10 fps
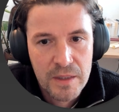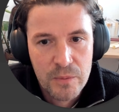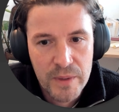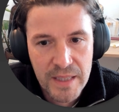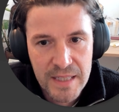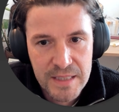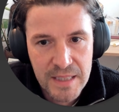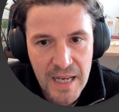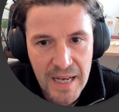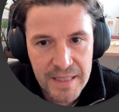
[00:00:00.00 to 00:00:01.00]
we can
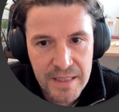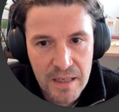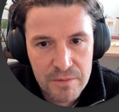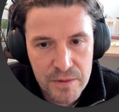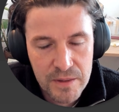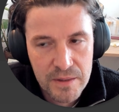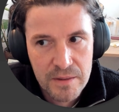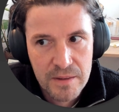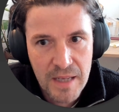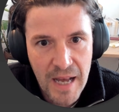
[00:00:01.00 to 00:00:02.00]
actually add other
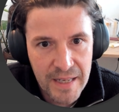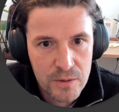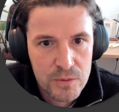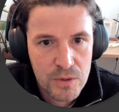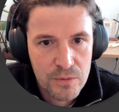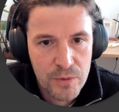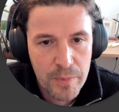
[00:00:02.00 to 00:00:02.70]
angles of the